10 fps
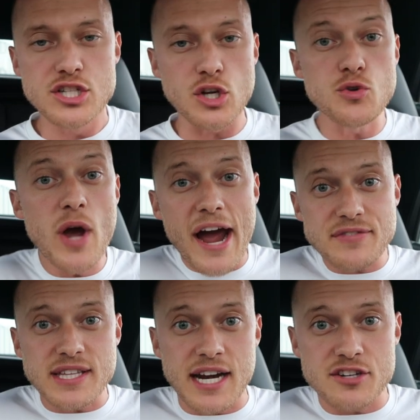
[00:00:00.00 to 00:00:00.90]
So you
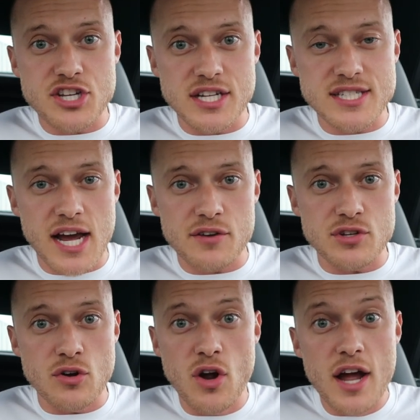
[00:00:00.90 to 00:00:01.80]
have that energy inside
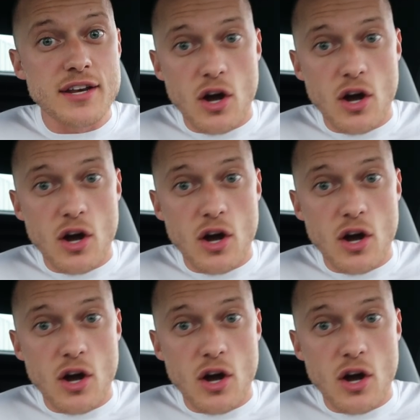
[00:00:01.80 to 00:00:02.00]
of you.